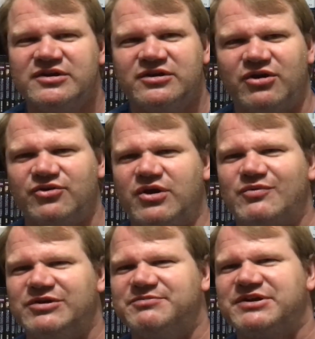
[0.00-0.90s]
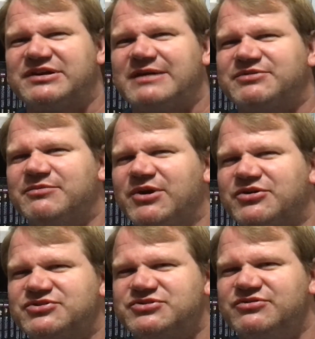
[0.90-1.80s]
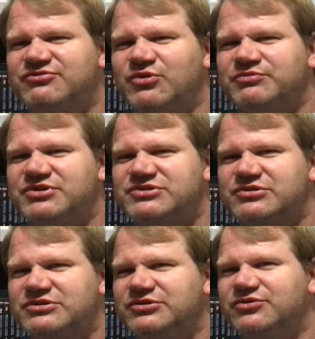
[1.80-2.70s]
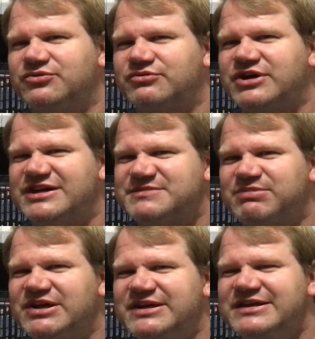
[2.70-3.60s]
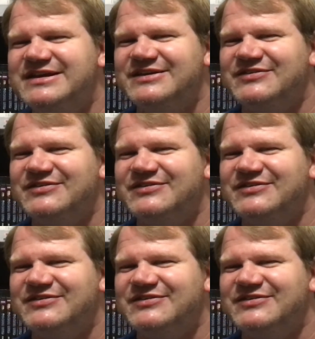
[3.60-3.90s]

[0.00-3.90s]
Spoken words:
Although I will admit, Captain America's uniform does look a little cosplay in